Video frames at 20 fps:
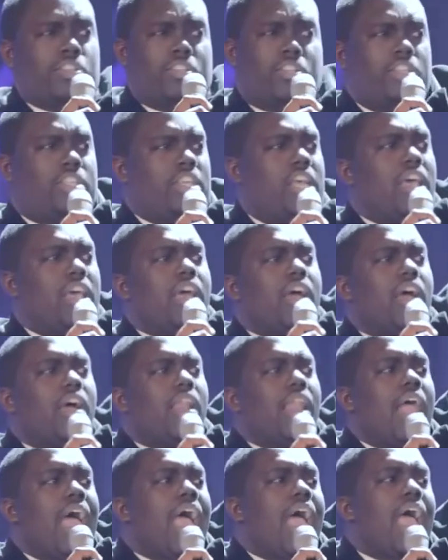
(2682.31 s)
still I
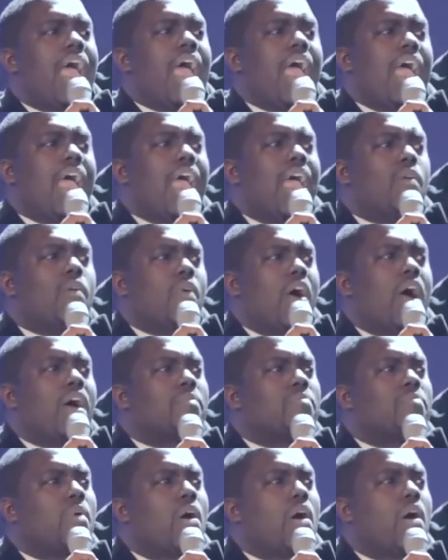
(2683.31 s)

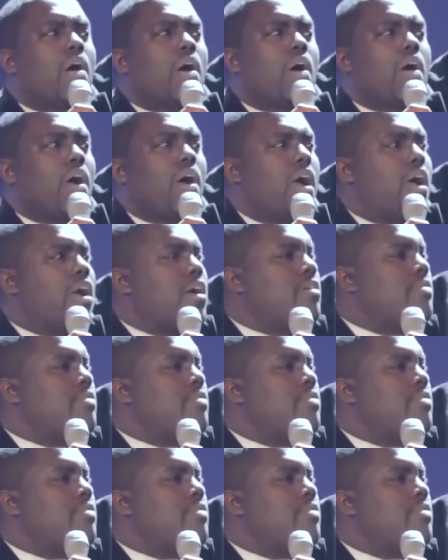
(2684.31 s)
want more.